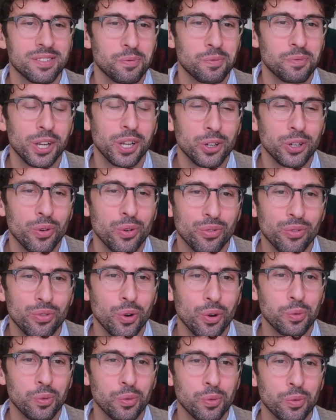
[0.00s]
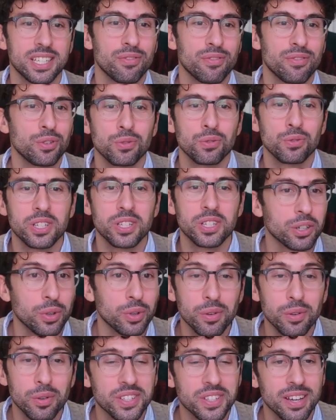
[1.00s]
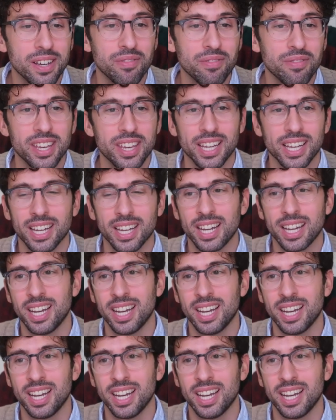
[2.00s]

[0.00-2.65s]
well-known formulas if you disagree with something,